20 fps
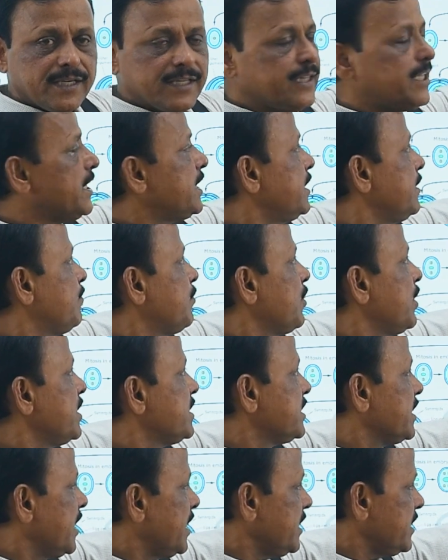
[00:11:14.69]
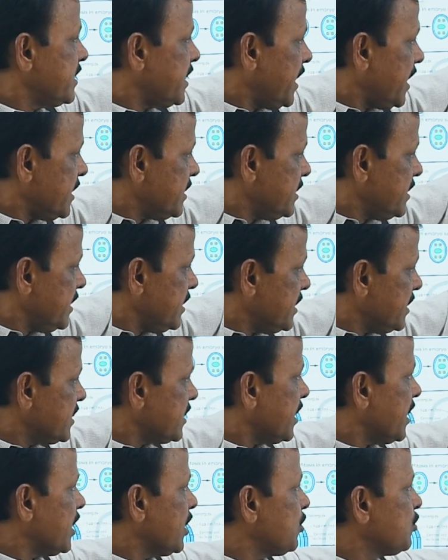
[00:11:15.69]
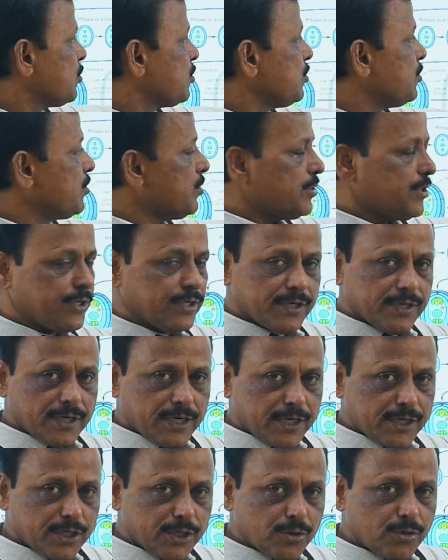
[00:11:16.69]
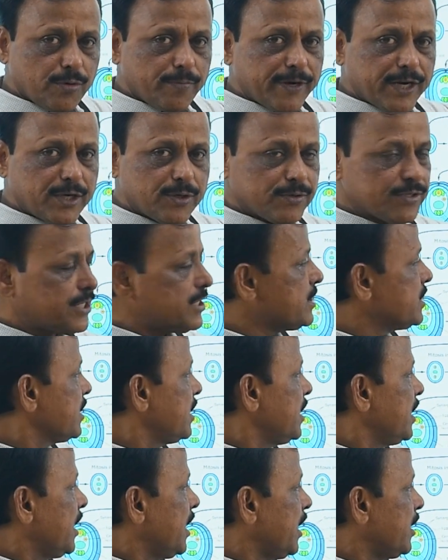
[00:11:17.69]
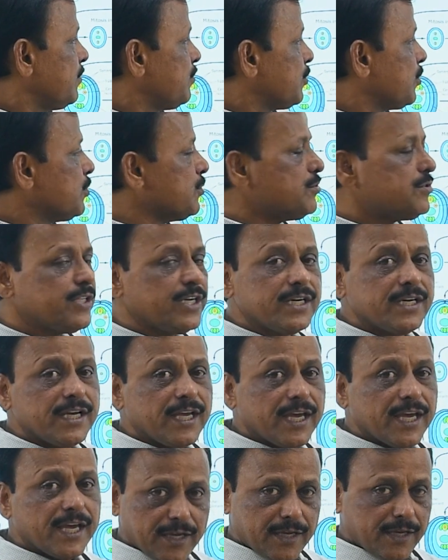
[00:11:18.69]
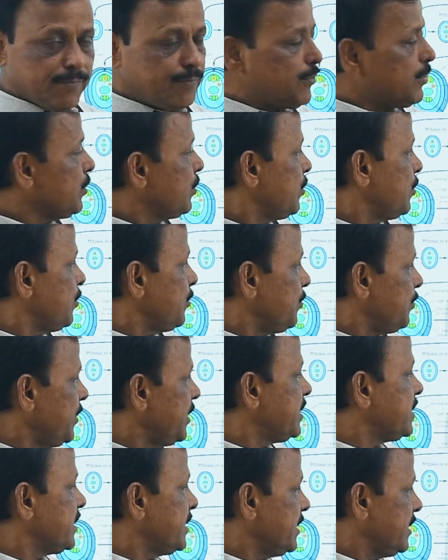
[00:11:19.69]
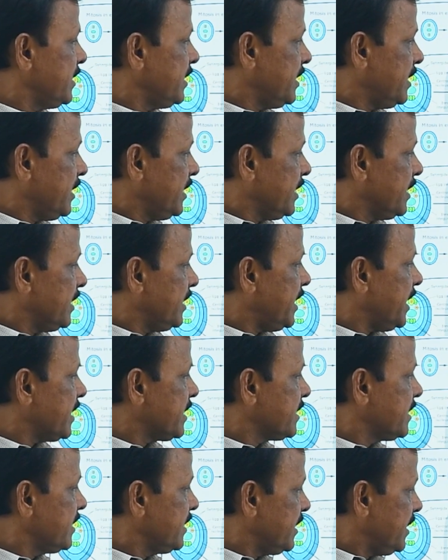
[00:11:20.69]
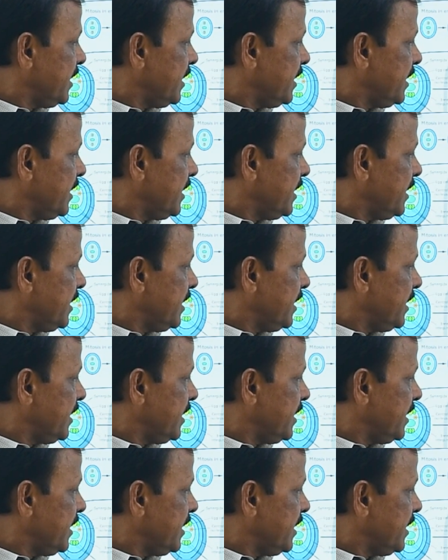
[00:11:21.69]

That diploid cell is as it is allowed to undergo mitosis and produce the embryo with that